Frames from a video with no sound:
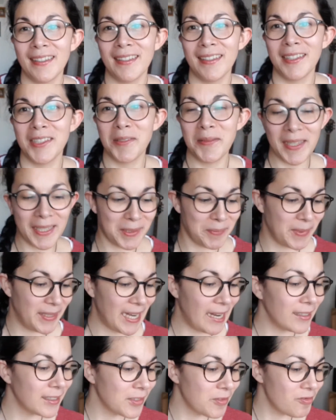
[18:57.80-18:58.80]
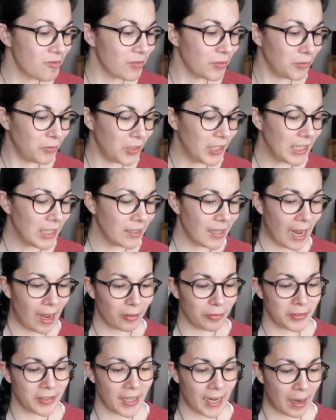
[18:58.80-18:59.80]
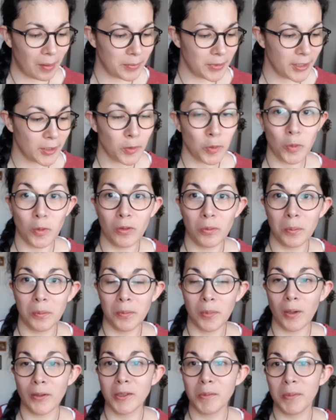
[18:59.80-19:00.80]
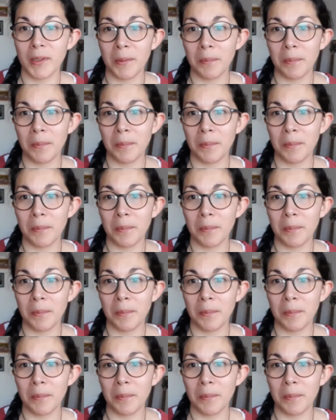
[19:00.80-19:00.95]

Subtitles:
So that's my next read after Hamlet, or possibly